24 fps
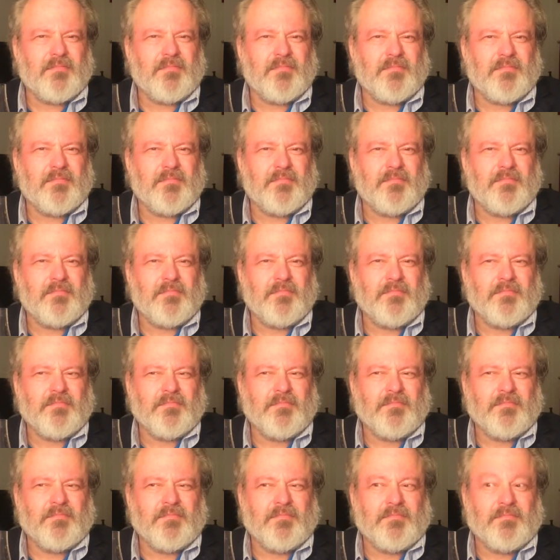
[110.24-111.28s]

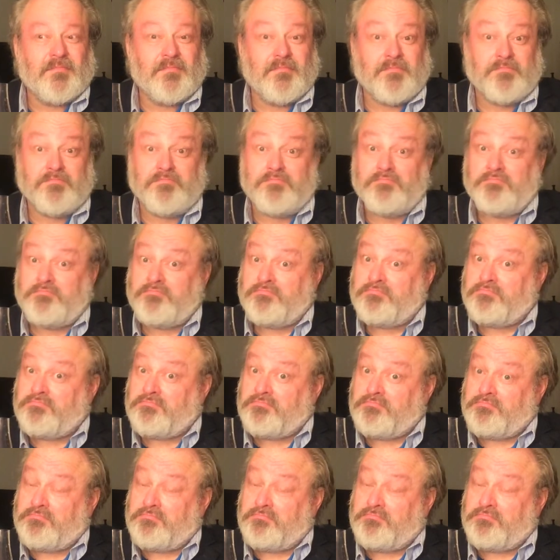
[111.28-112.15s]
[no speech]